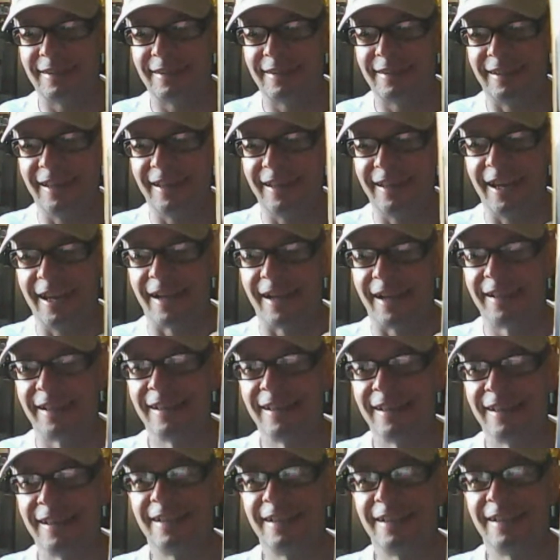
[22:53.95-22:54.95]
Yeah.
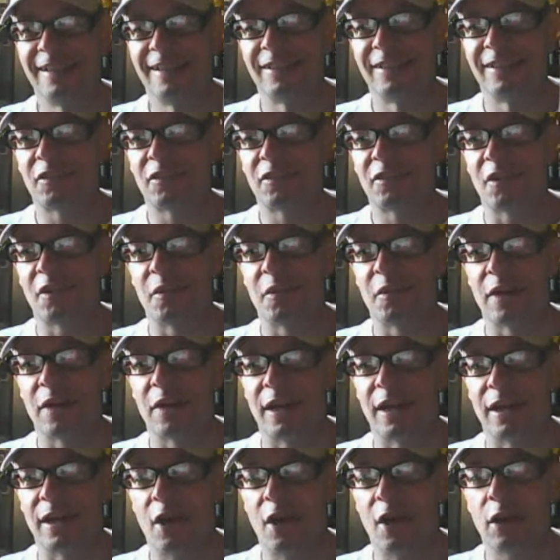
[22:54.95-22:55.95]
So
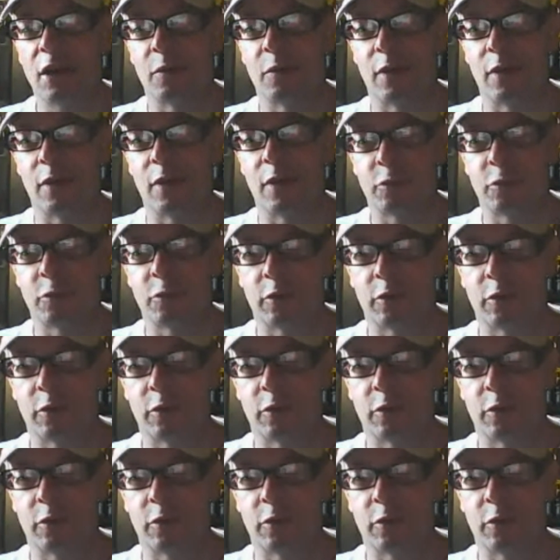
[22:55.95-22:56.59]
all it was